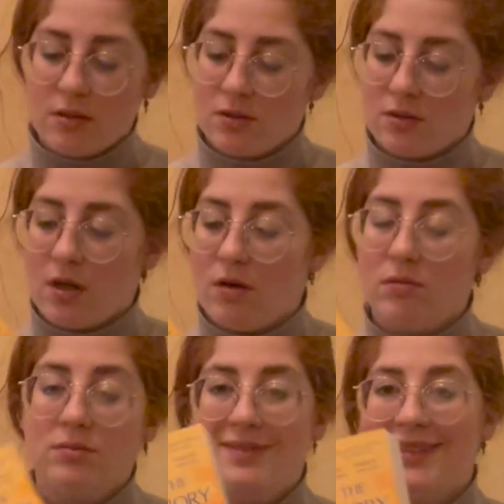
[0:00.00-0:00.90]

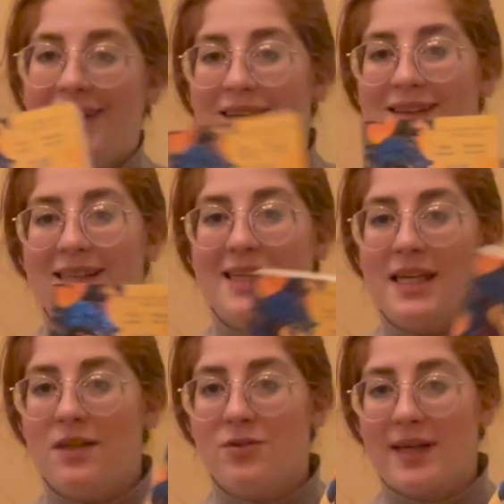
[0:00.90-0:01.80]
So
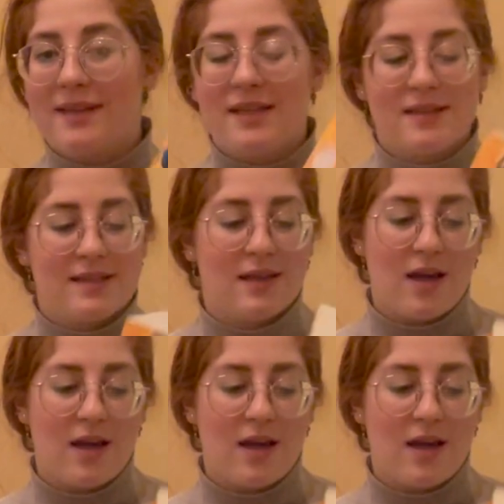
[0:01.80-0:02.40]
keen to get this